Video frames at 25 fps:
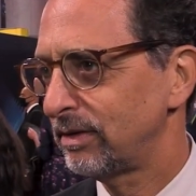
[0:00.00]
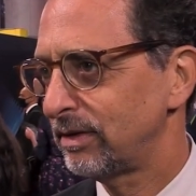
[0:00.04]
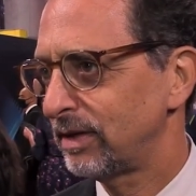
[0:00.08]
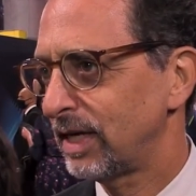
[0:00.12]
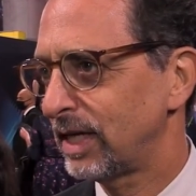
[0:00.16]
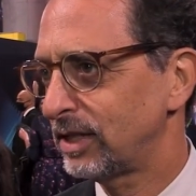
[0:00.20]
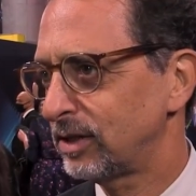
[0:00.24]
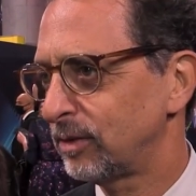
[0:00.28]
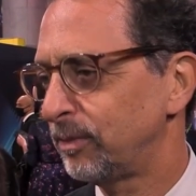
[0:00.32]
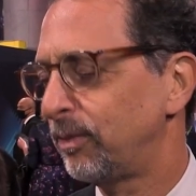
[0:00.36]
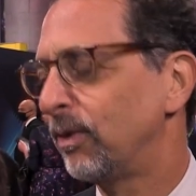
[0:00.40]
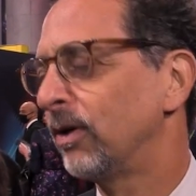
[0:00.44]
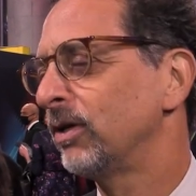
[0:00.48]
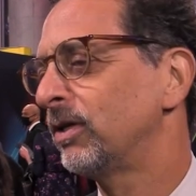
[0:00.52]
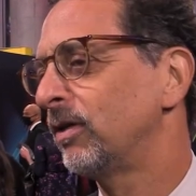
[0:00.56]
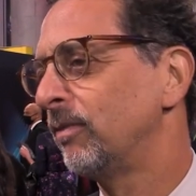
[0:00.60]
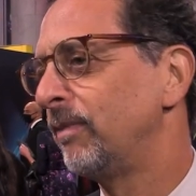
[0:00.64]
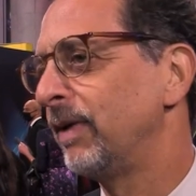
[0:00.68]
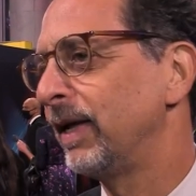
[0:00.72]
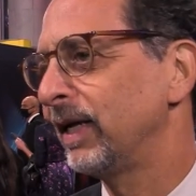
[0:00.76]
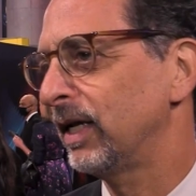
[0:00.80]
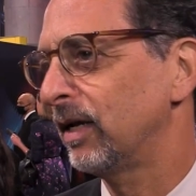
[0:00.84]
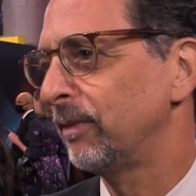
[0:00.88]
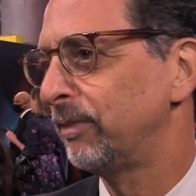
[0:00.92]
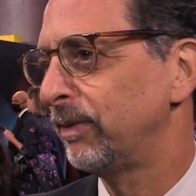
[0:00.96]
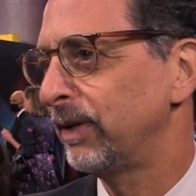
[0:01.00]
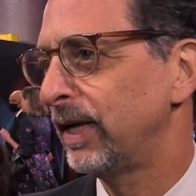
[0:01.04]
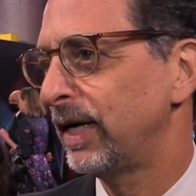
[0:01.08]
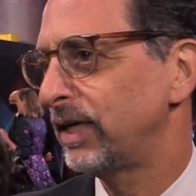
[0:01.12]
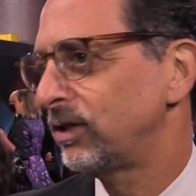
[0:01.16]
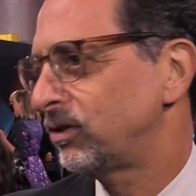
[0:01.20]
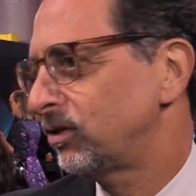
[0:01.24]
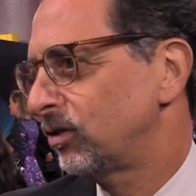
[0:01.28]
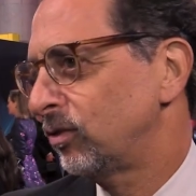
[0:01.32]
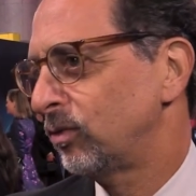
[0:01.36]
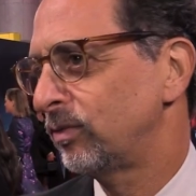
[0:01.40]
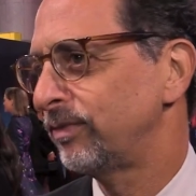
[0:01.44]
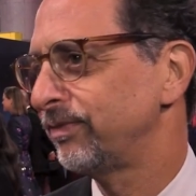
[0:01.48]
That's a part that Ben can play.
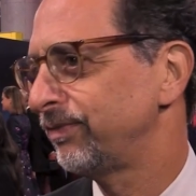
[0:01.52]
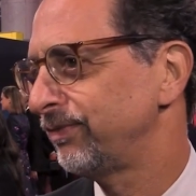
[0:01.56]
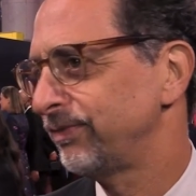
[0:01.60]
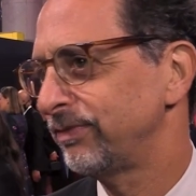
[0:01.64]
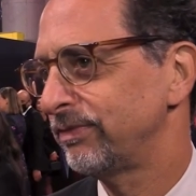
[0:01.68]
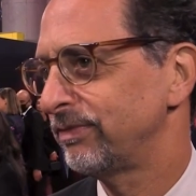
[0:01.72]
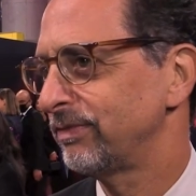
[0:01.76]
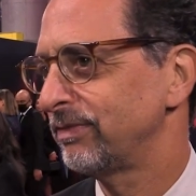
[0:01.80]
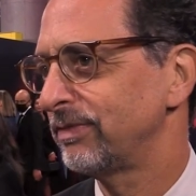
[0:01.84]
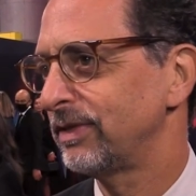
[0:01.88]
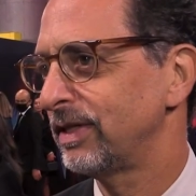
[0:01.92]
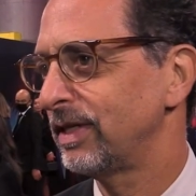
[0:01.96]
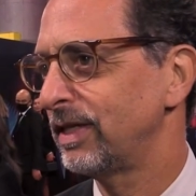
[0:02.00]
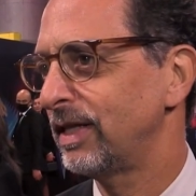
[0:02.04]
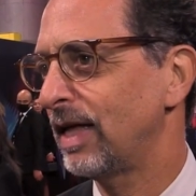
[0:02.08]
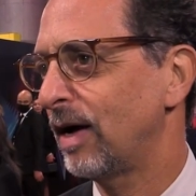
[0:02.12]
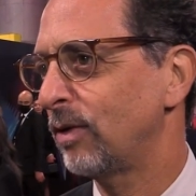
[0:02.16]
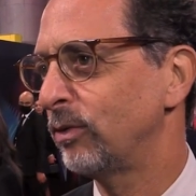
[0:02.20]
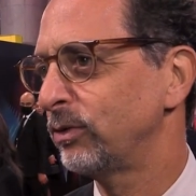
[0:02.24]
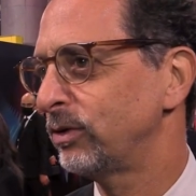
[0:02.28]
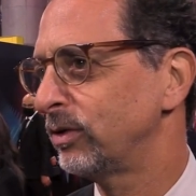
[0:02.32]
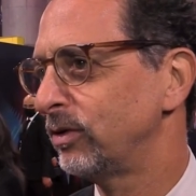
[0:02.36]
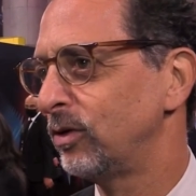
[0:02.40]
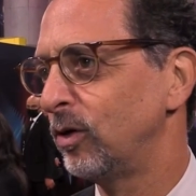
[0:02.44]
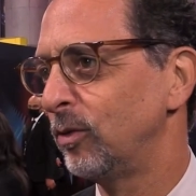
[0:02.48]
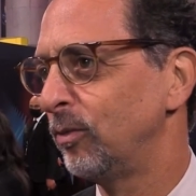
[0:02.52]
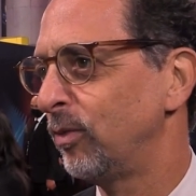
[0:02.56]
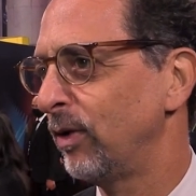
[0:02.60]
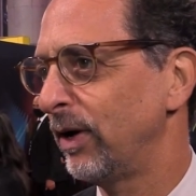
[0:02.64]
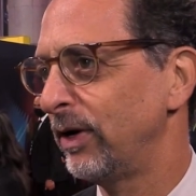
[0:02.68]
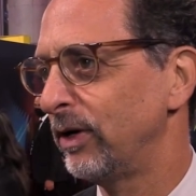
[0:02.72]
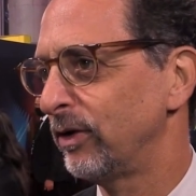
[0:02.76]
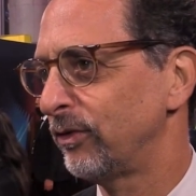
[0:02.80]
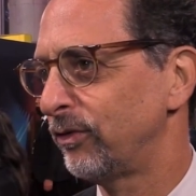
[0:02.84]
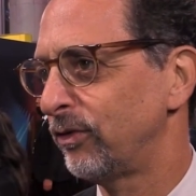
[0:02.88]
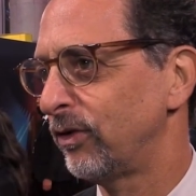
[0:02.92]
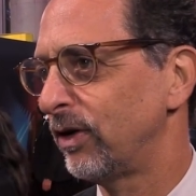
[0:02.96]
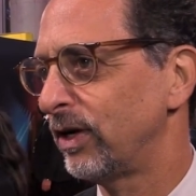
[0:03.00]
So that was a
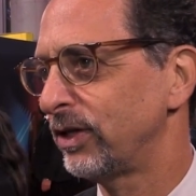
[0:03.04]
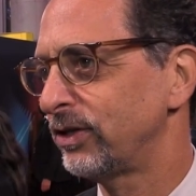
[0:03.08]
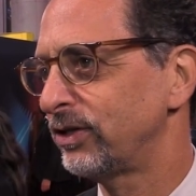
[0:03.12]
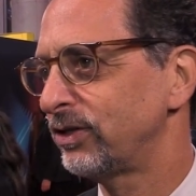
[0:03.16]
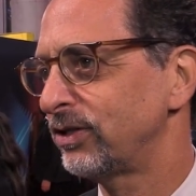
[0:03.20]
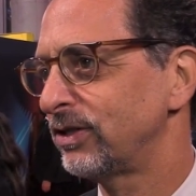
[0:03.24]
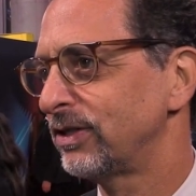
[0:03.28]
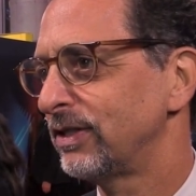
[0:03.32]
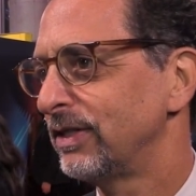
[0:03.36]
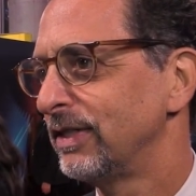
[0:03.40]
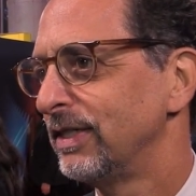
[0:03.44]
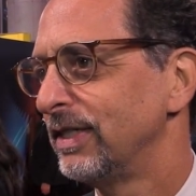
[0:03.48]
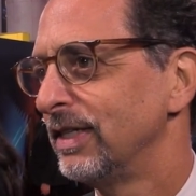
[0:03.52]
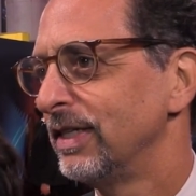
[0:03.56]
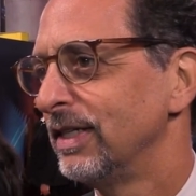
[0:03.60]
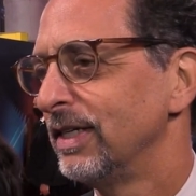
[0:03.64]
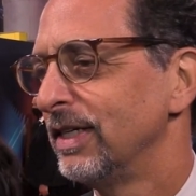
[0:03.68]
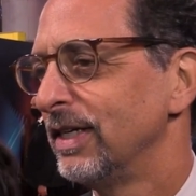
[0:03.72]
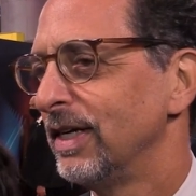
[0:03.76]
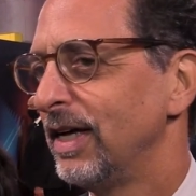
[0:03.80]
no-brainer for us. Yeah.